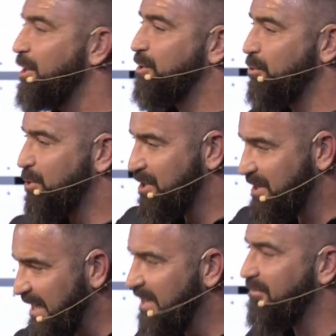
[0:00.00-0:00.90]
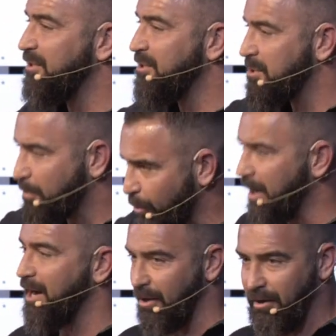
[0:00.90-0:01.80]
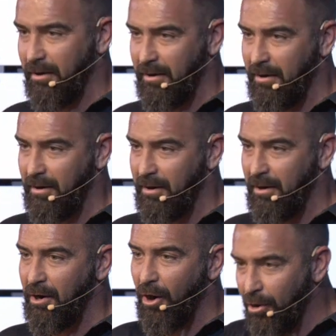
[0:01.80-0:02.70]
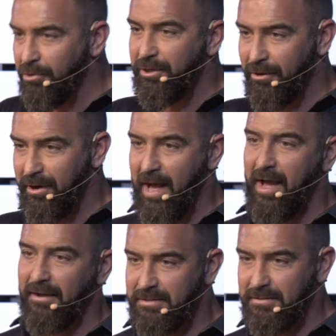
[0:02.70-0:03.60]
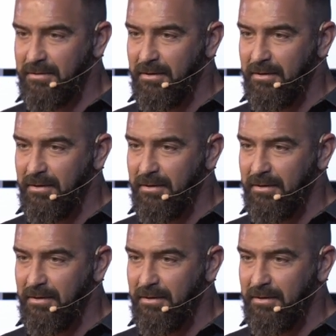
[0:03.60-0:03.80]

to Stephen's prayer earlier in Acts.